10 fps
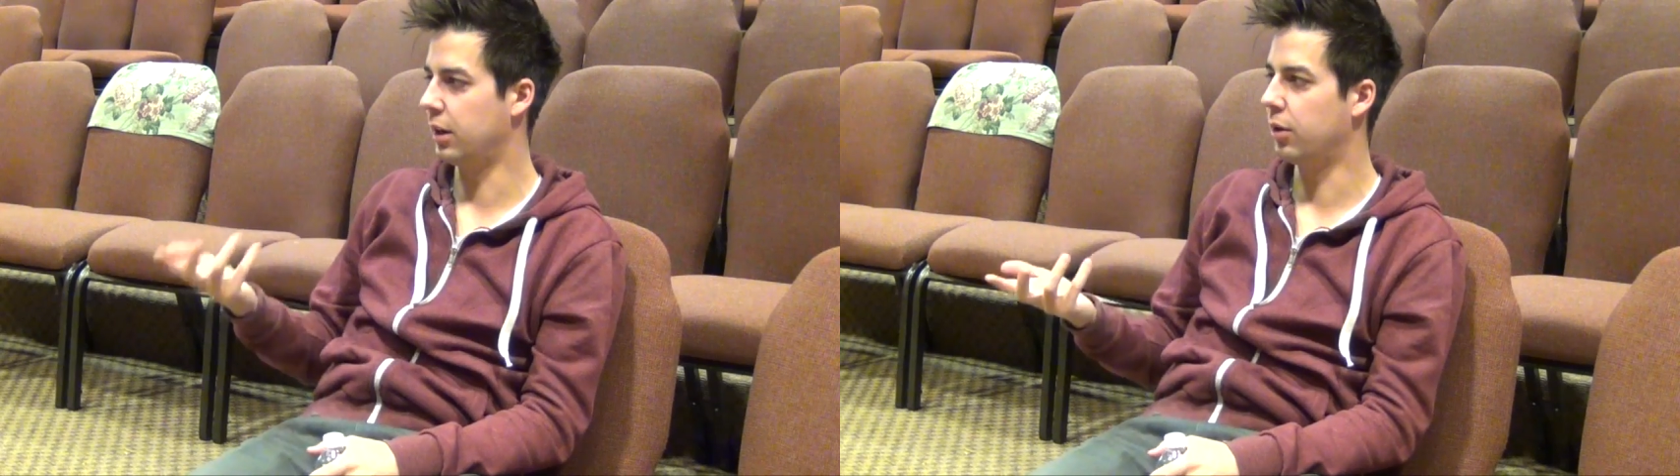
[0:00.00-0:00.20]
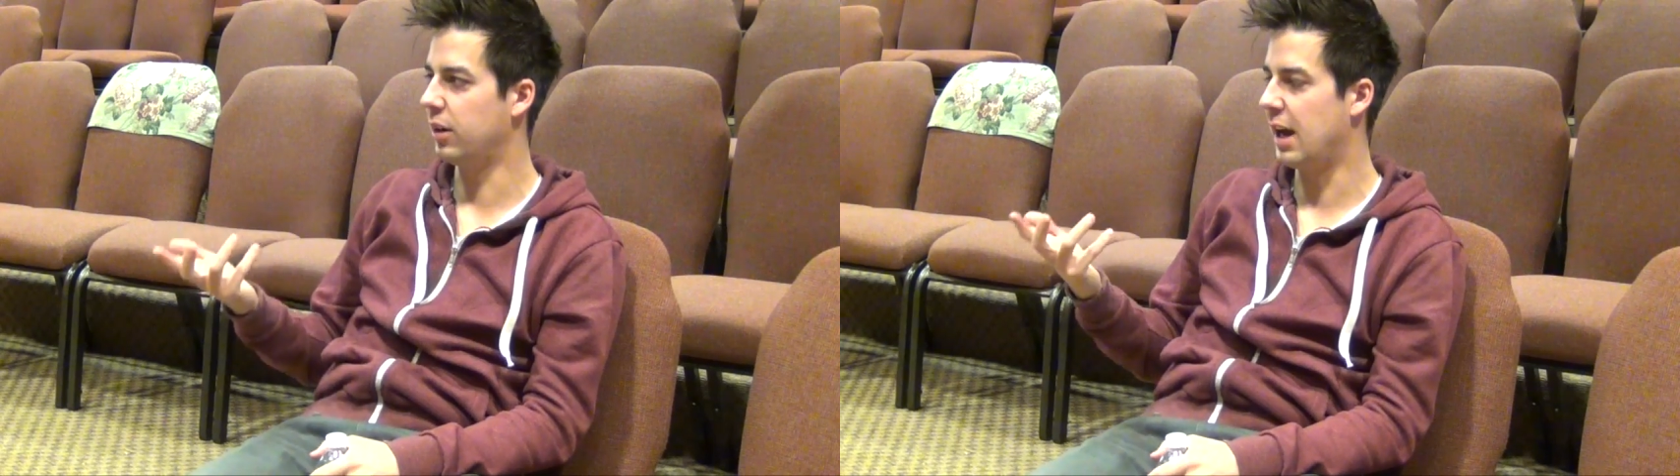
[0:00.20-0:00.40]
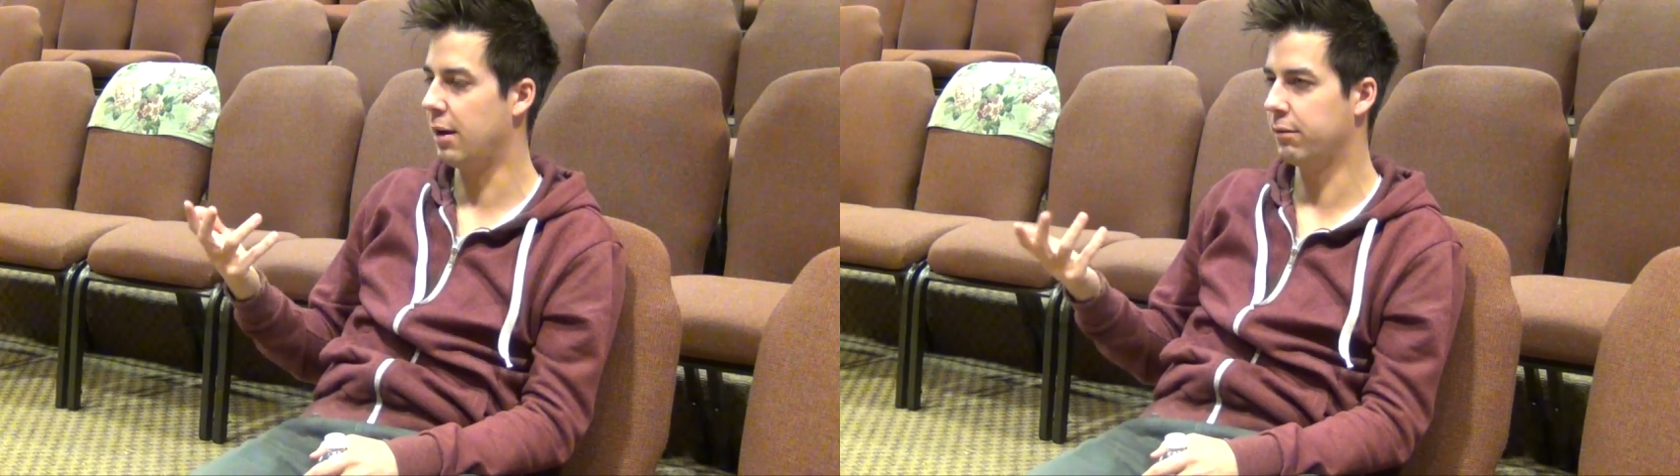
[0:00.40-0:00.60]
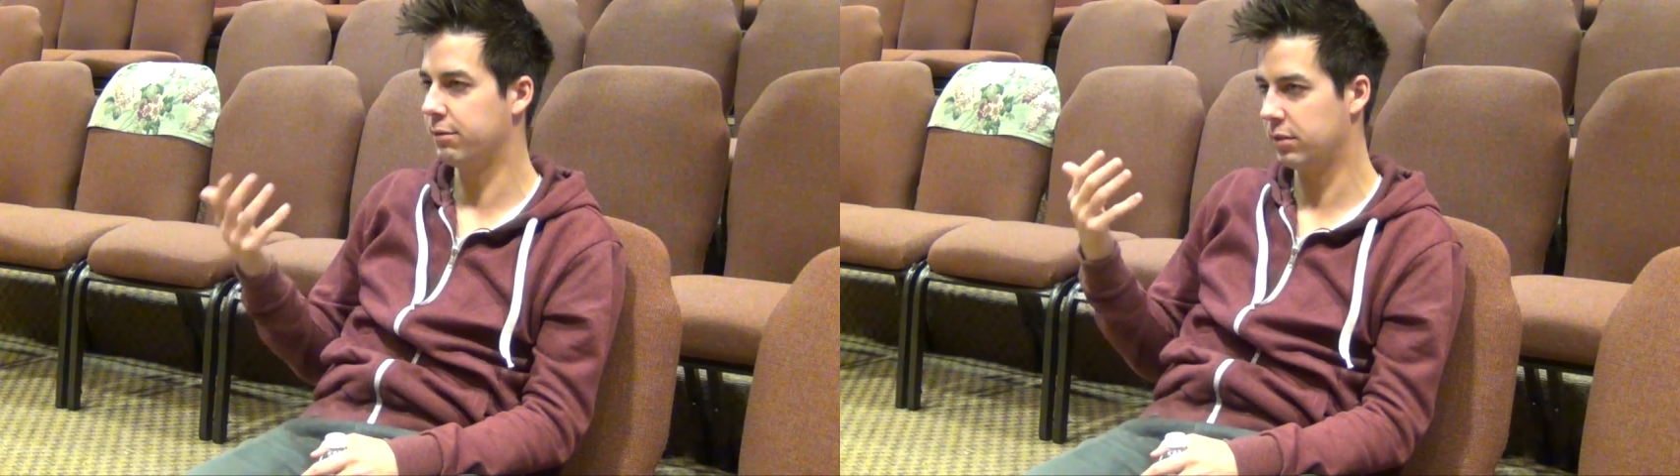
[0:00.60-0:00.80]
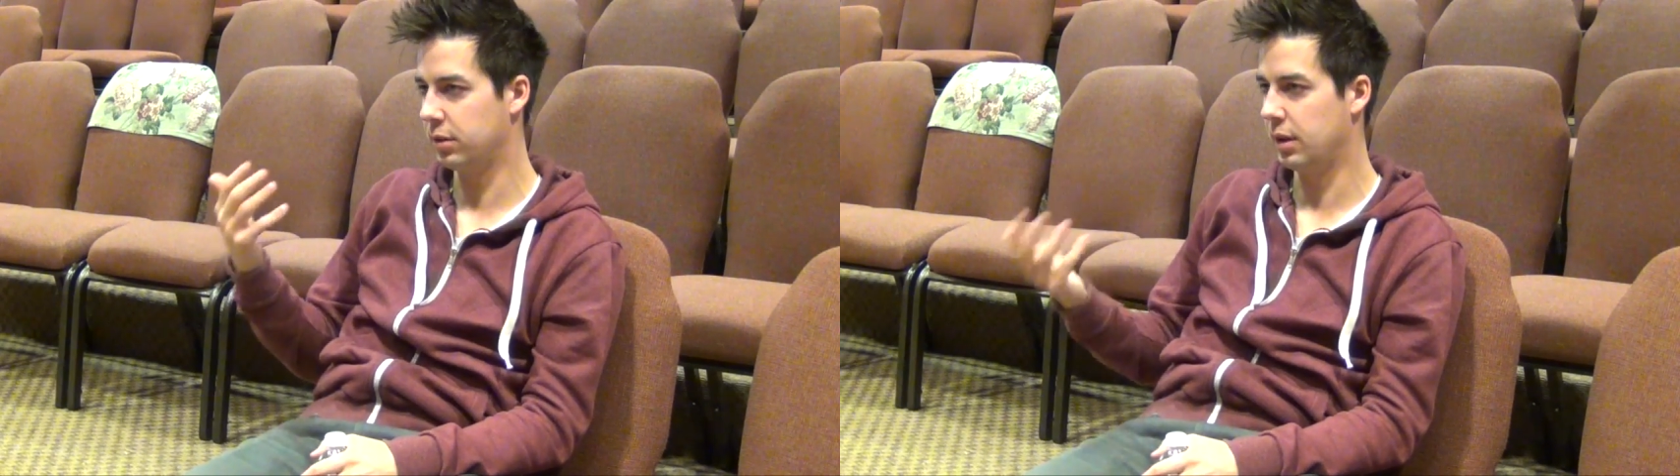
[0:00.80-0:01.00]
don't have
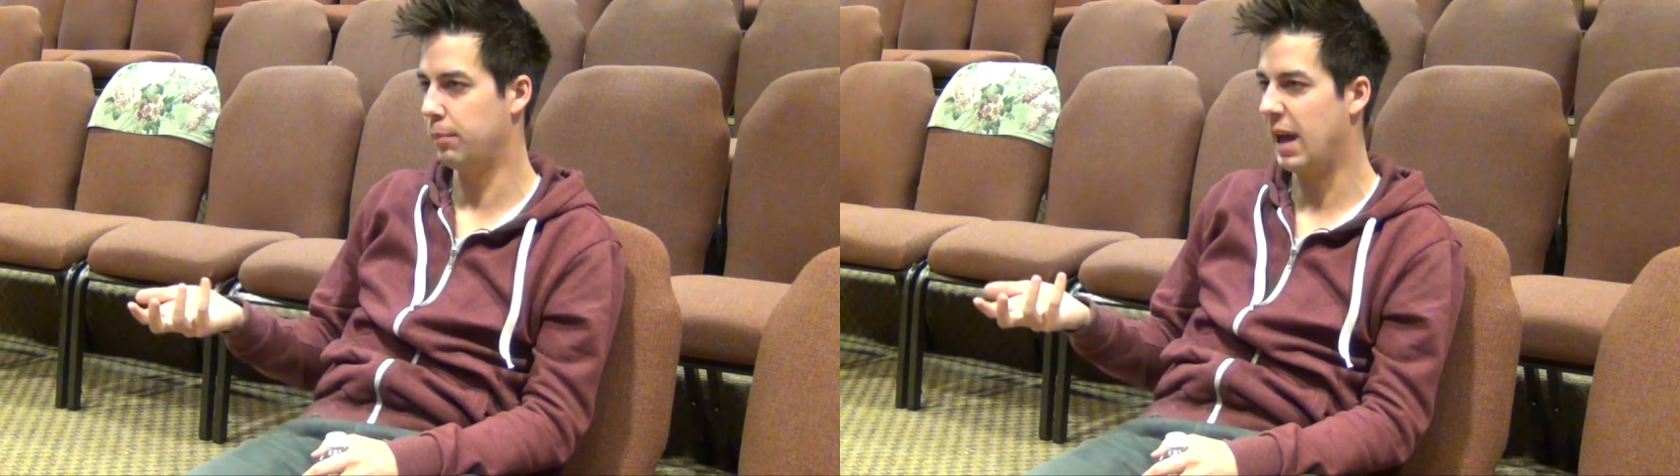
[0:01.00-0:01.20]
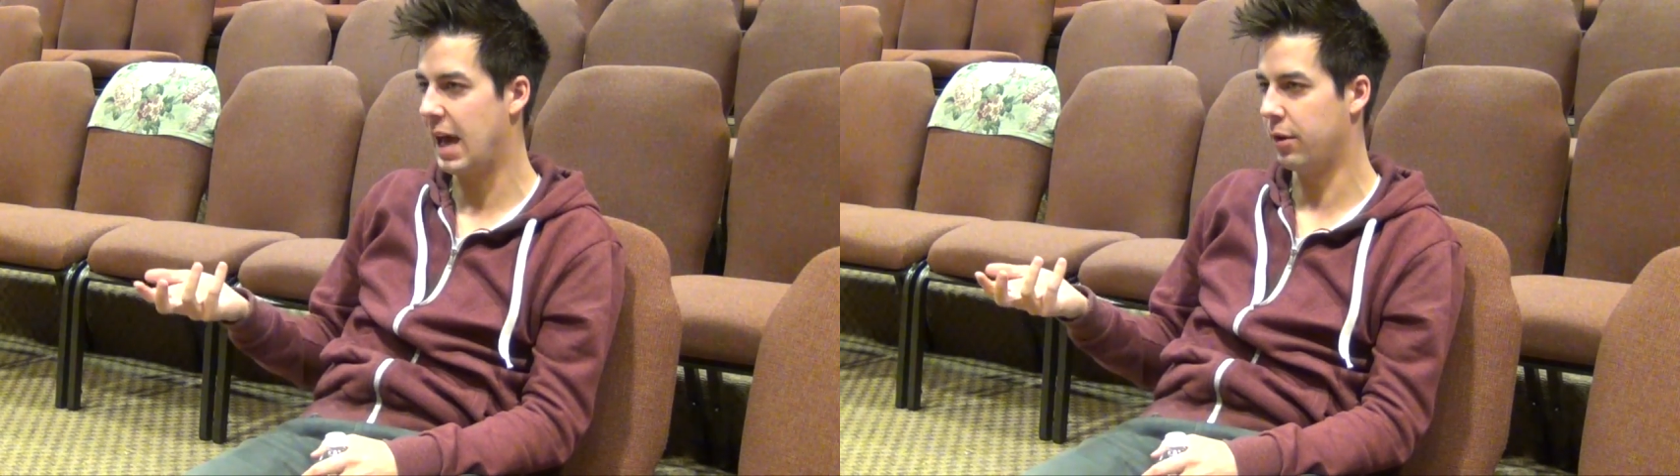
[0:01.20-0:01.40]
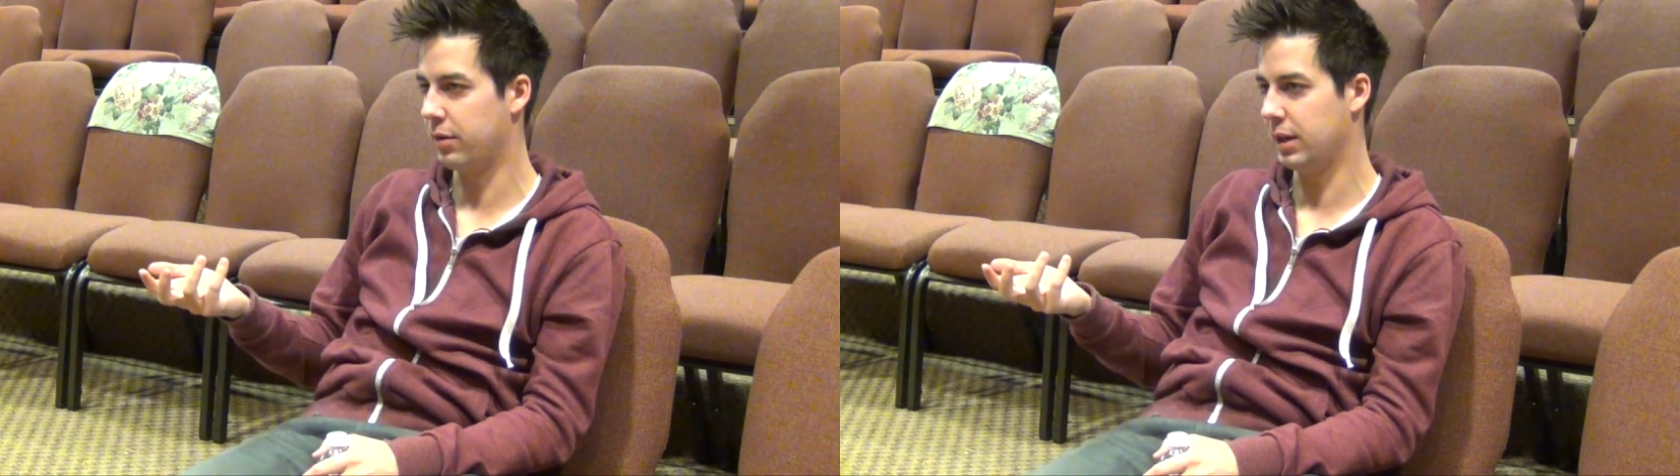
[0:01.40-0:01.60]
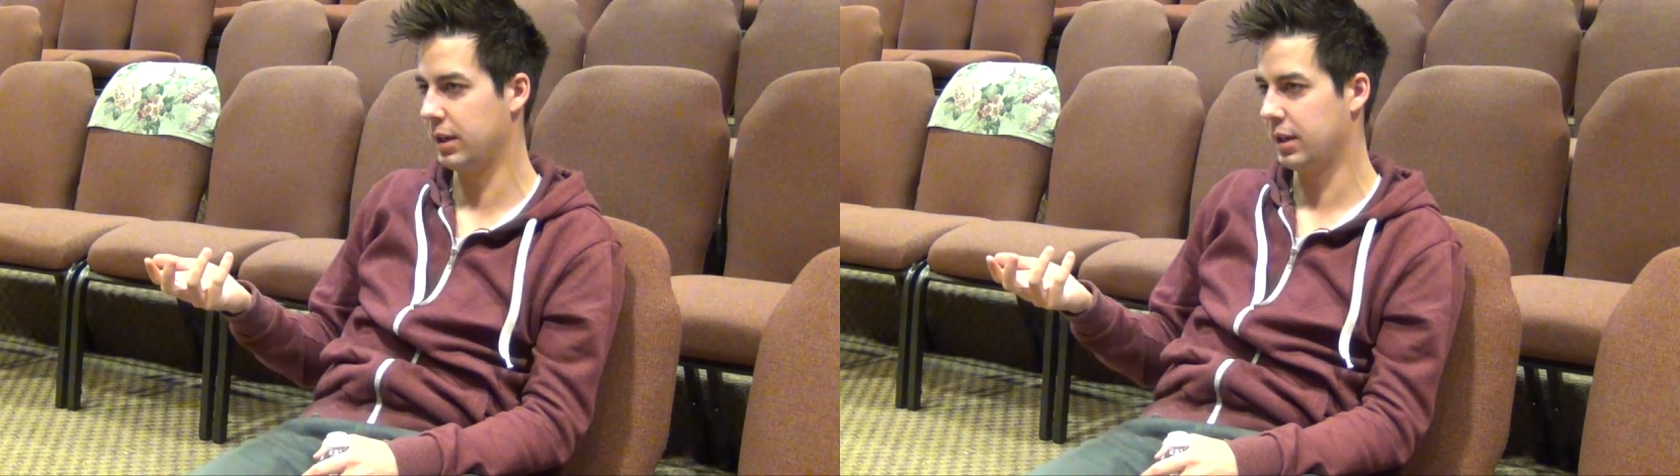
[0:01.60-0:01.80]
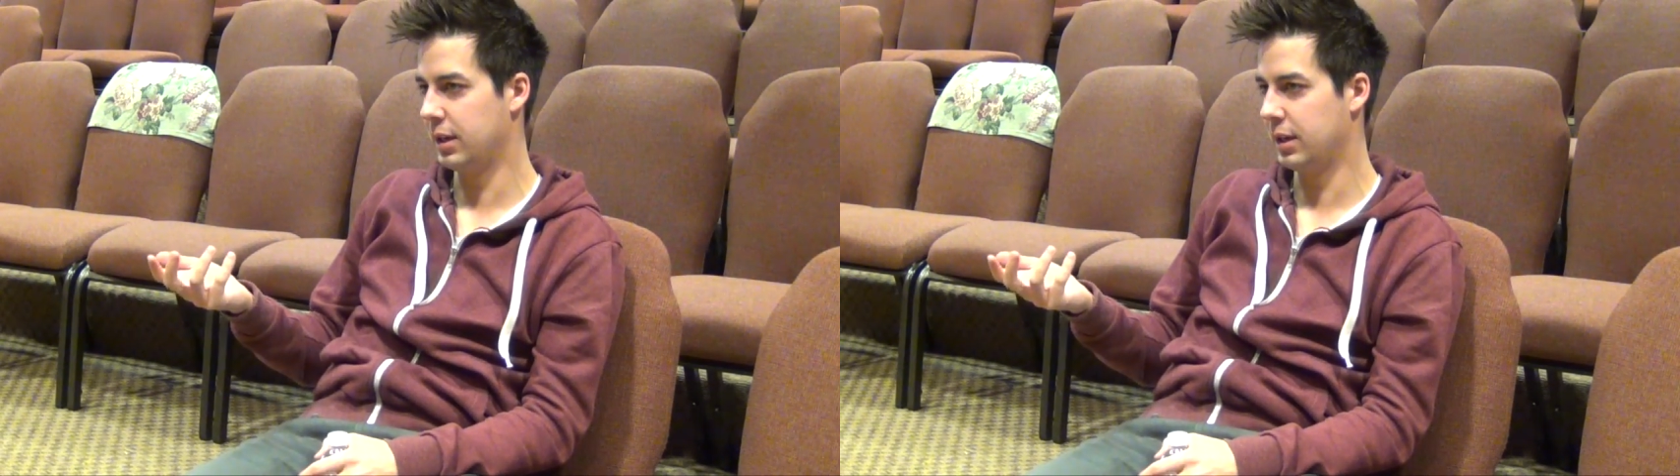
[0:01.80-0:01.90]
battery.